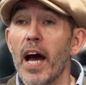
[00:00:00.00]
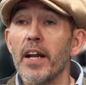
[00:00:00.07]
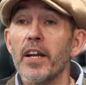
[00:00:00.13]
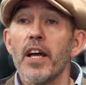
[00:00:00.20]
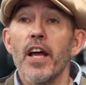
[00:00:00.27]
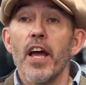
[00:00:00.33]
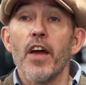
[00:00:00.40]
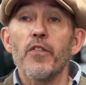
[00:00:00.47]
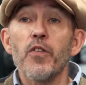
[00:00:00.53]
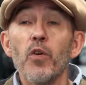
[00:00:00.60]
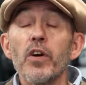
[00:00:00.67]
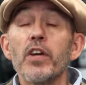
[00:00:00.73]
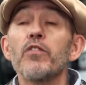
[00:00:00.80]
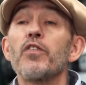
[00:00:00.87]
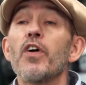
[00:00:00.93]
And if you're
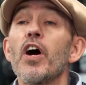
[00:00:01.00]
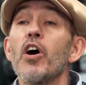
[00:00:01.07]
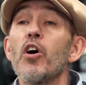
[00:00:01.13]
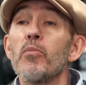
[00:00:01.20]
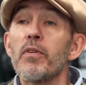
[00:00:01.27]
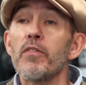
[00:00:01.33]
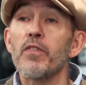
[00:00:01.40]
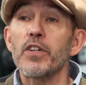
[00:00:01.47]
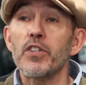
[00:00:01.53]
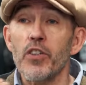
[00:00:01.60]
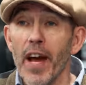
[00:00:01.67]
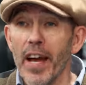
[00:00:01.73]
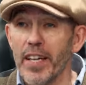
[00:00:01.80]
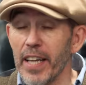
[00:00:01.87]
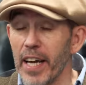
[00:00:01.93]
looking for a helmet for
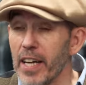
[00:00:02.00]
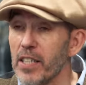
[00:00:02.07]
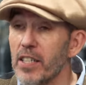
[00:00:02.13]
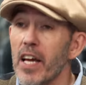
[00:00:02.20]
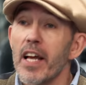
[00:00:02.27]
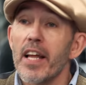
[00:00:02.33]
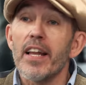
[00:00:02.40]
track days,